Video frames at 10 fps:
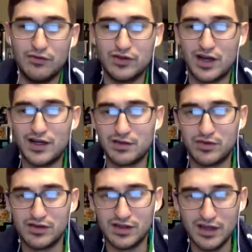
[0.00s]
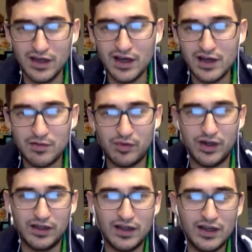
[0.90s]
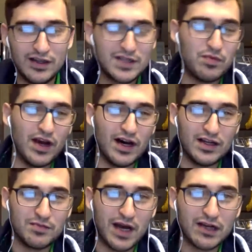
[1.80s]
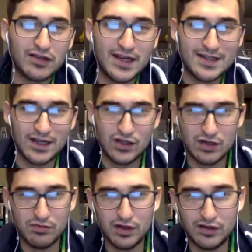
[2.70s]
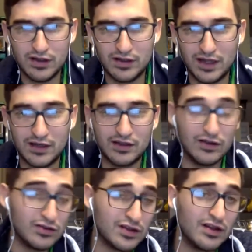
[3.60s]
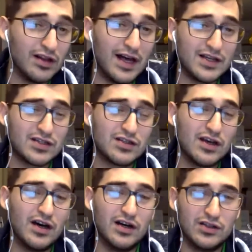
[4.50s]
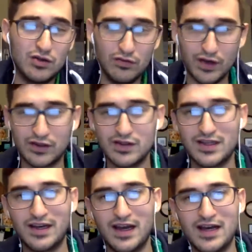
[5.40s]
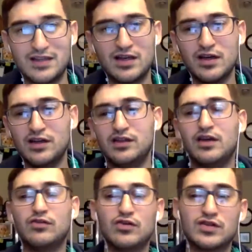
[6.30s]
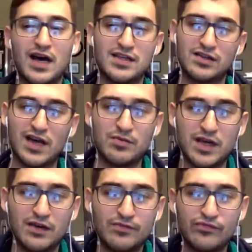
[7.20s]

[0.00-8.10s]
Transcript: It was awesome to see. But let's be honest, Michael Chiesa and Jim Miller, those are the last two victories that he has. None of those guys are top 10.